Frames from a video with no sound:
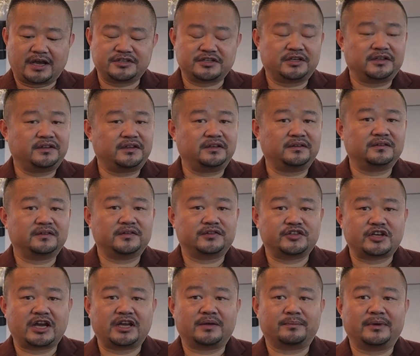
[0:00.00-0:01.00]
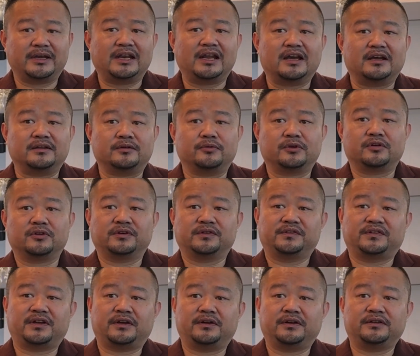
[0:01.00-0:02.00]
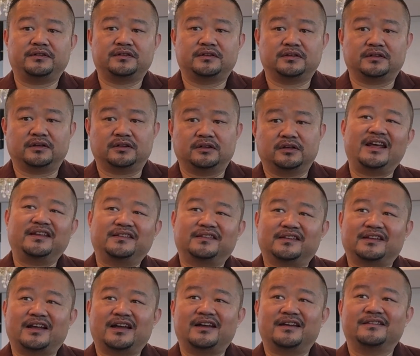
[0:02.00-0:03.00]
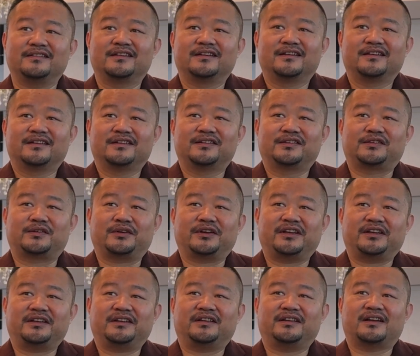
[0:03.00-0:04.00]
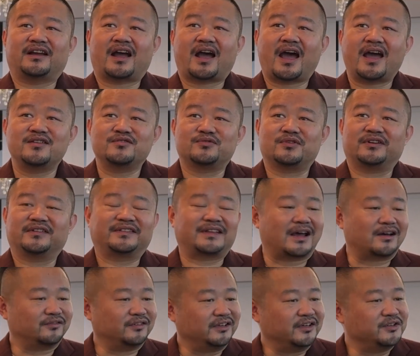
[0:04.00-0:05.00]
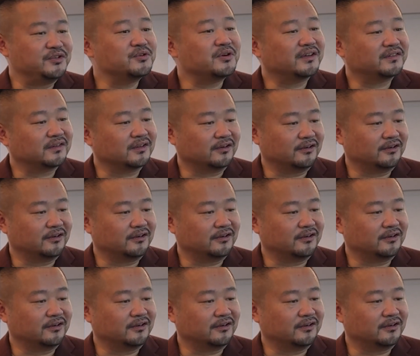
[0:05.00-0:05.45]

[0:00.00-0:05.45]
Actually, in China mainland, we're going to sell it to less than 300,000 US